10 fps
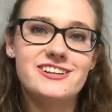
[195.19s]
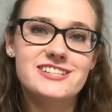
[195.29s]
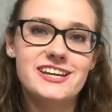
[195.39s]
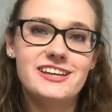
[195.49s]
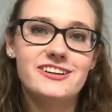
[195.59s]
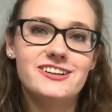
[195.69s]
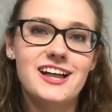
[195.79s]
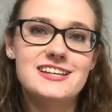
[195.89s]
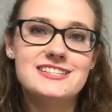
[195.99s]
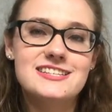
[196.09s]
you're taking your
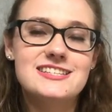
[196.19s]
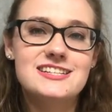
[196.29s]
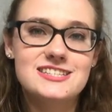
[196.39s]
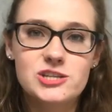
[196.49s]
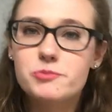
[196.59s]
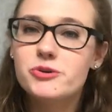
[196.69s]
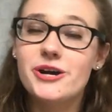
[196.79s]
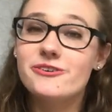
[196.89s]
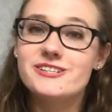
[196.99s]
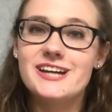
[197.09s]
classes and still
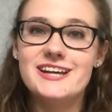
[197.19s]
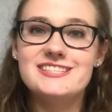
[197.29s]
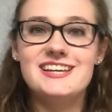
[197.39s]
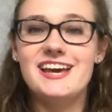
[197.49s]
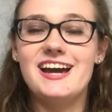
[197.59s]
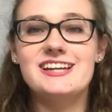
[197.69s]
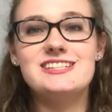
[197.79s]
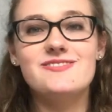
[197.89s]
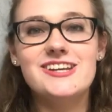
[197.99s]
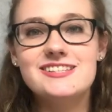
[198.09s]
prioritizing
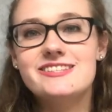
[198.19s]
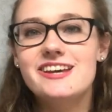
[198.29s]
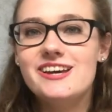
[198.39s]
academics,